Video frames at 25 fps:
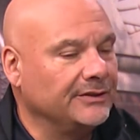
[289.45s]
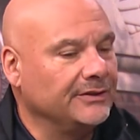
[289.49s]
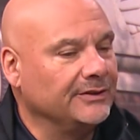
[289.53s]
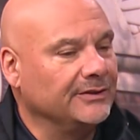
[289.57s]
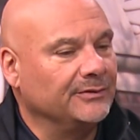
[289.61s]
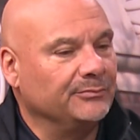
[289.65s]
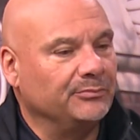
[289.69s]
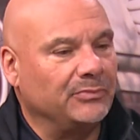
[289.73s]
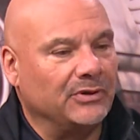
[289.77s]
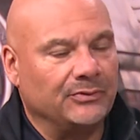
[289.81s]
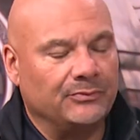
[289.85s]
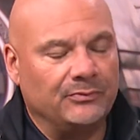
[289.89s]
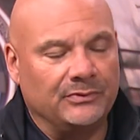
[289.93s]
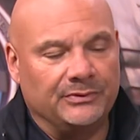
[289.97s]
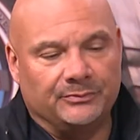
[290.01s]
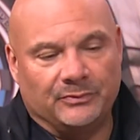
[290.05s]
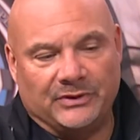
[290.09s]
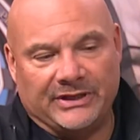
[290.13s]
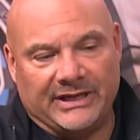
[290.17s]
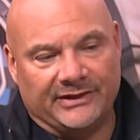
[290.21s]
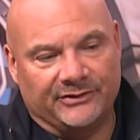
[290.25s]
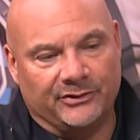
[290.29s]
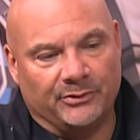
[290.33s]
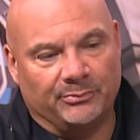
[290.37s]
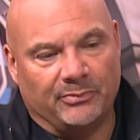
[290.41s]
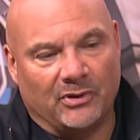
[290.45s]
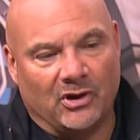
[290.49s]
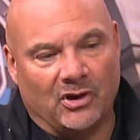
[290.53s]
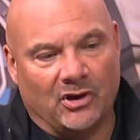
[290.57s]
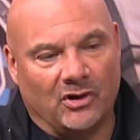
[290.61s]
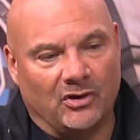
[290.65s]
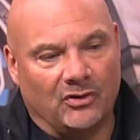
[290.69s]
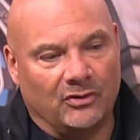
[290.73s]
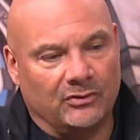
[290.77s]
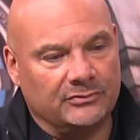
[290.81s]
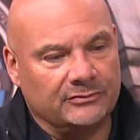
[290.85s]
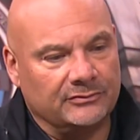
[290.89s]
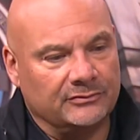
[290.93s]
But when we had the
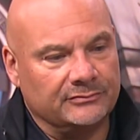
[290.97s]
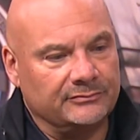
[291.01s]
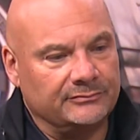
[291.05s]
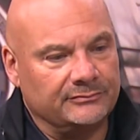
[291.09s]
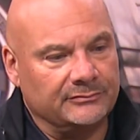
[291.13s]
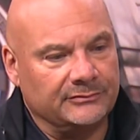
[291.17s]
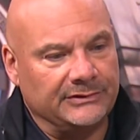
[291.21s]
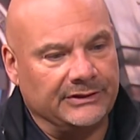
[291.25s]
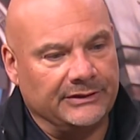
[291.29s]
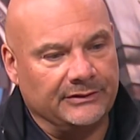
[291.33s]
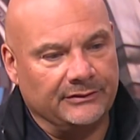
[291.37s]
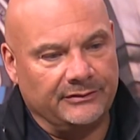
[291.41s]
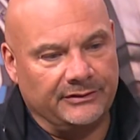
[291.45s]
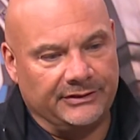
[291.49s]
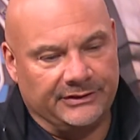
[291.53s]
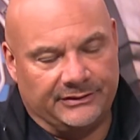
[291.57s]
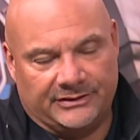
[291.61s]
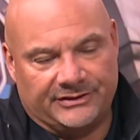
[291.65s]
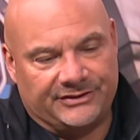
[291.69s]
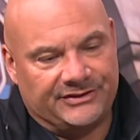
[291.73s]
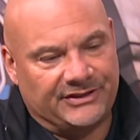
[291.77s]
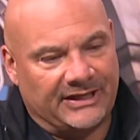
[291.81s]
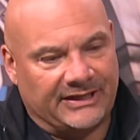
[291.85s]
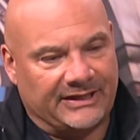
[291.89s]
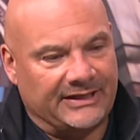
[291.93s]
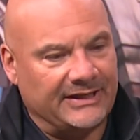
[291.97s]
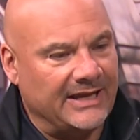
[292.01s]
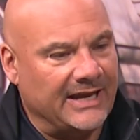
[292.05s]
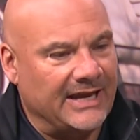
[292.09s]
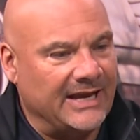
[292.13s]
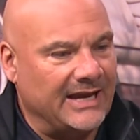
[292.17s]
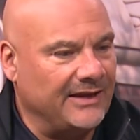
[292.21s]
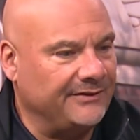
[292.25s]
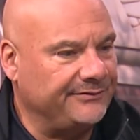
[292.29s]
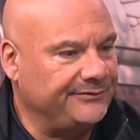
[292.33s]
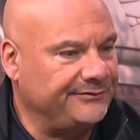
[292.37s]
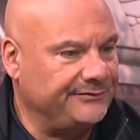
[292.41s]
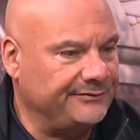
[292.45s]
ball in the second
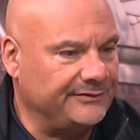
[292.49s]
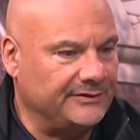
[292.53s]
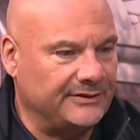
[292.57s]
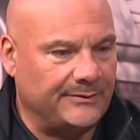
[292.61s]
half,